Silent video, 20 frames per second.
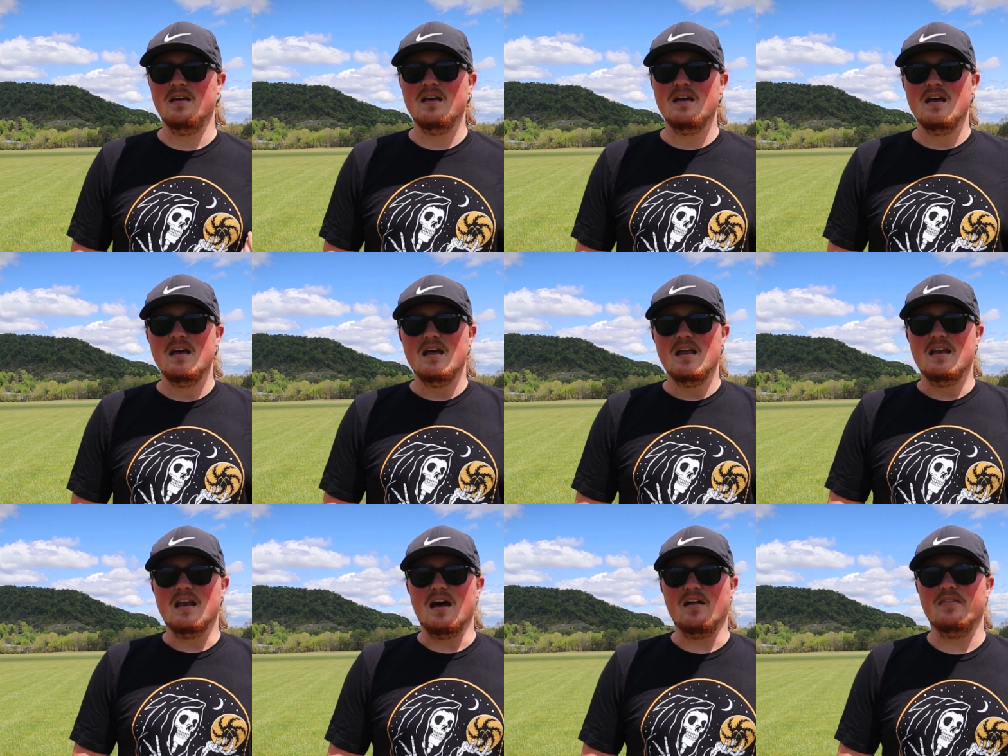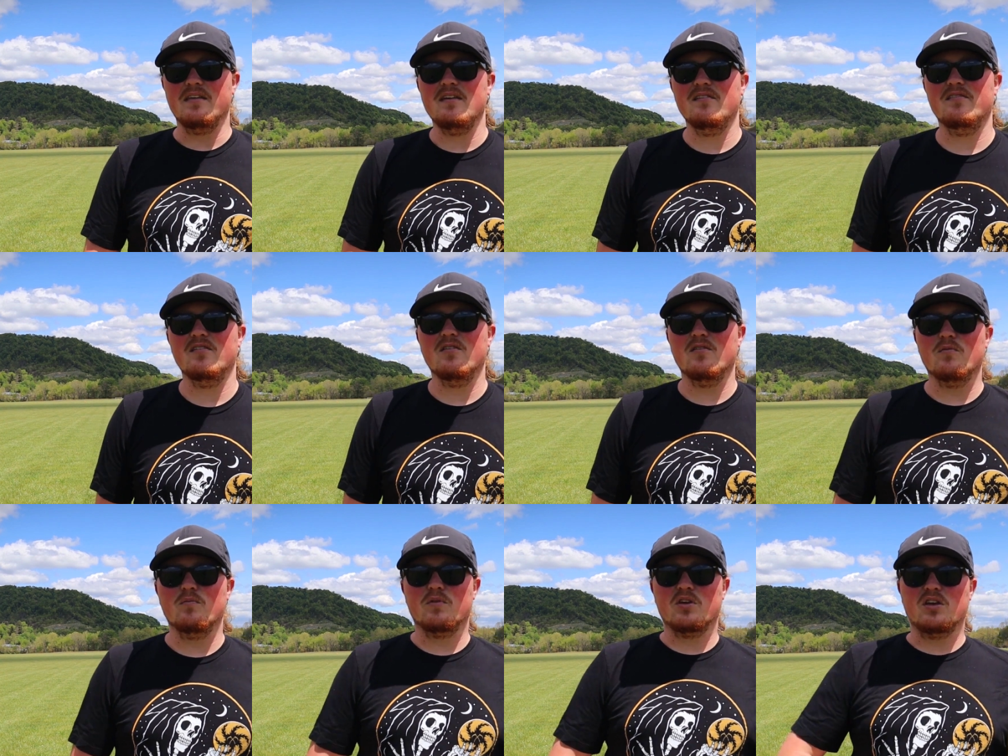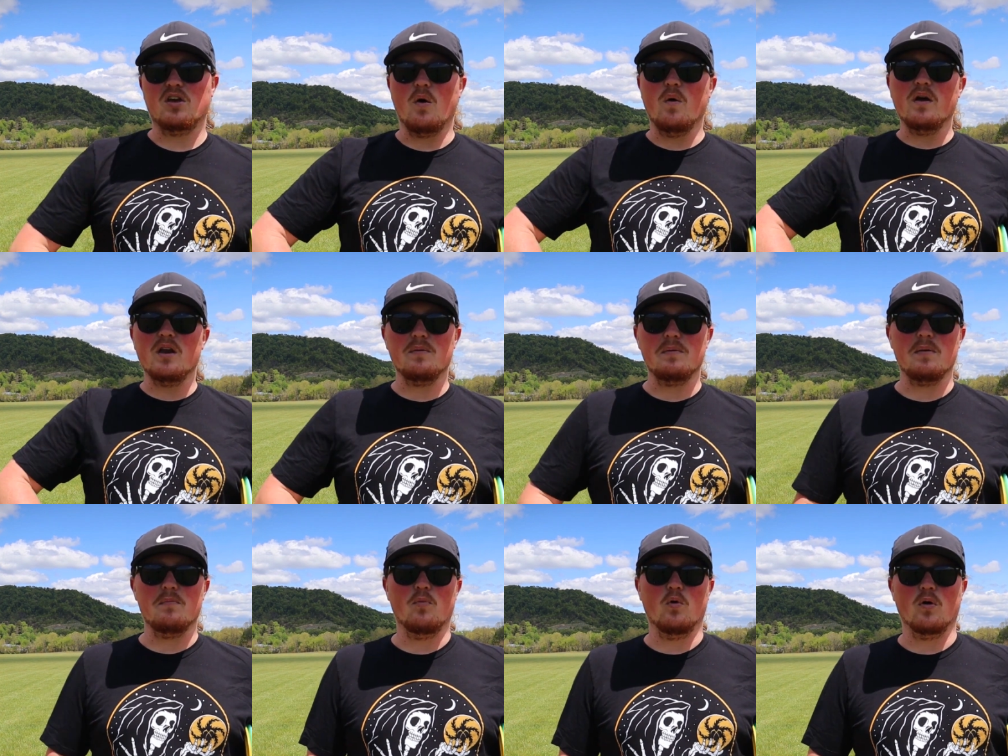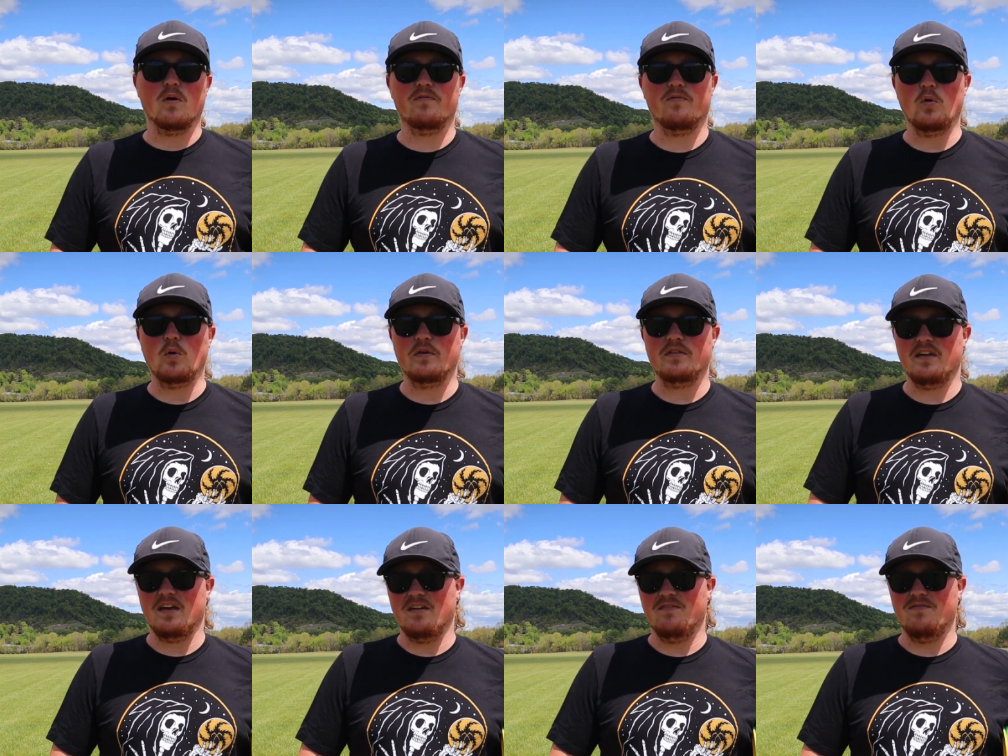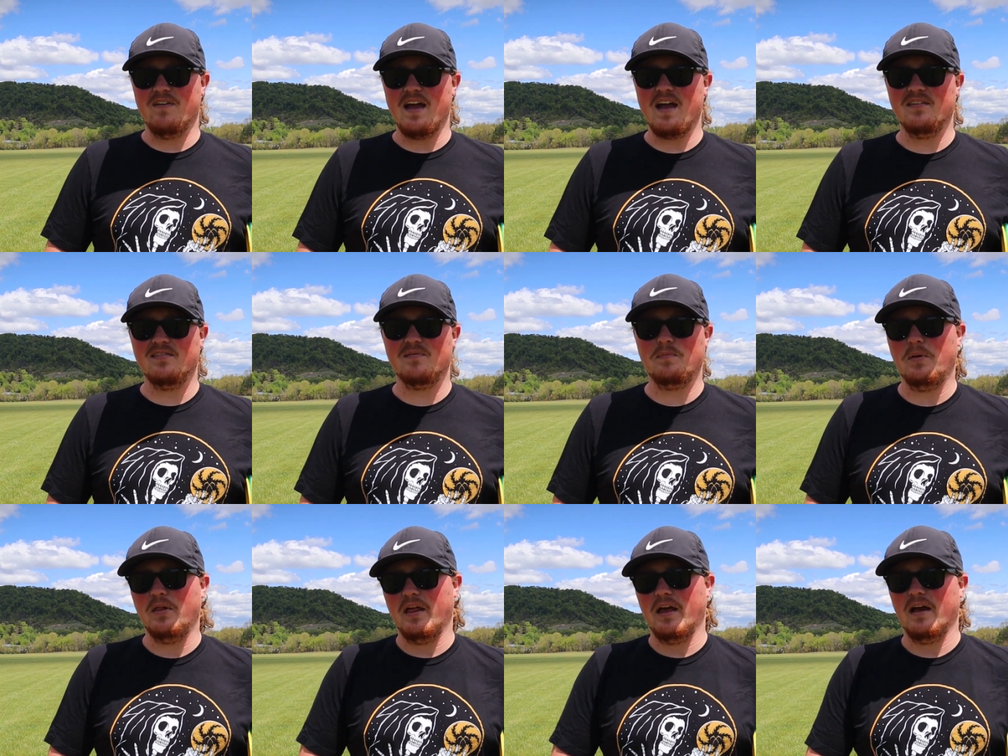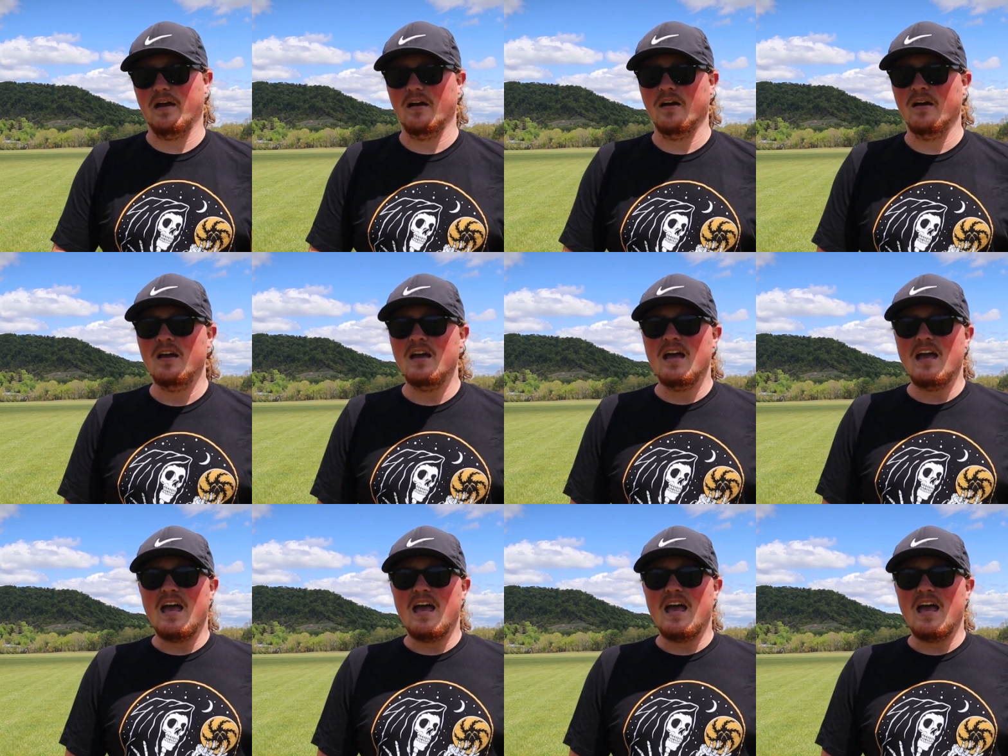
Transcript: Now, these are going to be more for the advanced player,